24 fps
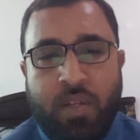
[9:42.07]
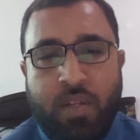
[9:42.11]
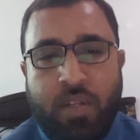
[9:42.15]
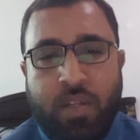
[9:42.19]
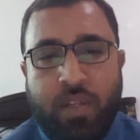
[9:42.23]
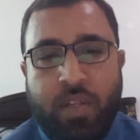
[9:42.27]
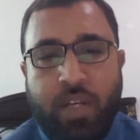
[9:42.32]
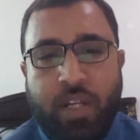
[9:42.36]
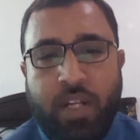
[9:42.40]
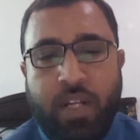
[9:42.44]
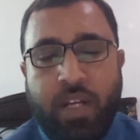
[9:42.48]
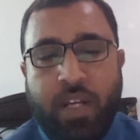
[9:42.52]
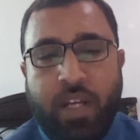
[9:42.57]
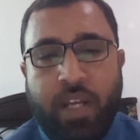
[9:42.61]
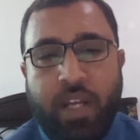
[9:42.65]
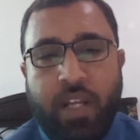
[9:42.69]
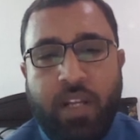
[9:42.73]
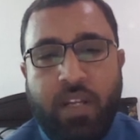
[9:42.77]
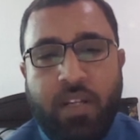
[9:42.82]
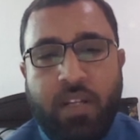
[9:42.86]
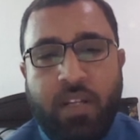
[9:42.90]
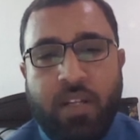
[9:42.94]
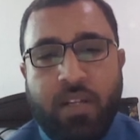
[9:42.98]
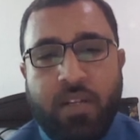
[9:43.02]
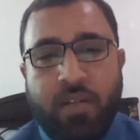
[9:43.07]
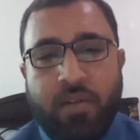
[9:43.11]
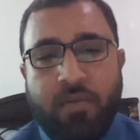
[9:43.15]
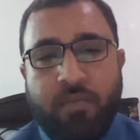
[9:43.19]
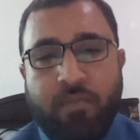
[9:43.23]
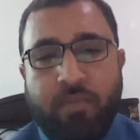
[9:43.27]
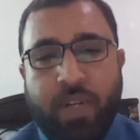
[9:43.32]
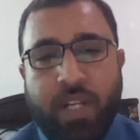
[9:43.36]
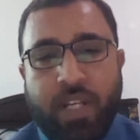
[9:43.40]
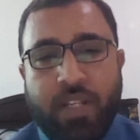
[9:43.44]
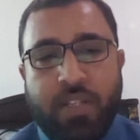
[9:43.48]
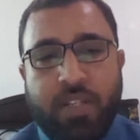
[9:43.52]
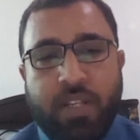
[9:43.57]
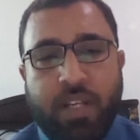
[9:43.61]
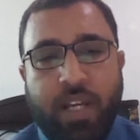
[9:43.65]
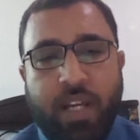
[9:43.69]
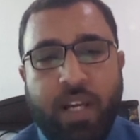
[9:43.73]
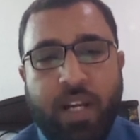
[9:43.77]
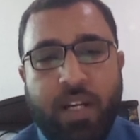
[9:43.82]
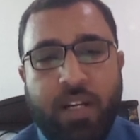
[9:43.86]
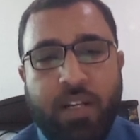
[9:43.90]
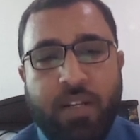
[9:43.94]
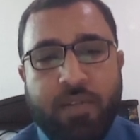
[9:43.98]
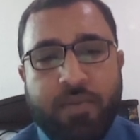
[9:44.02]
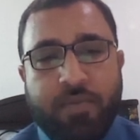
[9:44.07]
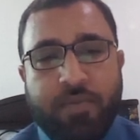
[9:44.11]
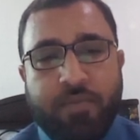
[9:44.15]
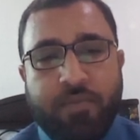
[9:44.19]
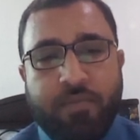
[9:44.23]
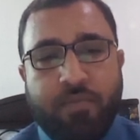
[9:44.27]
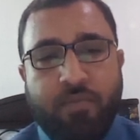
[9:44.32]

Then again press add,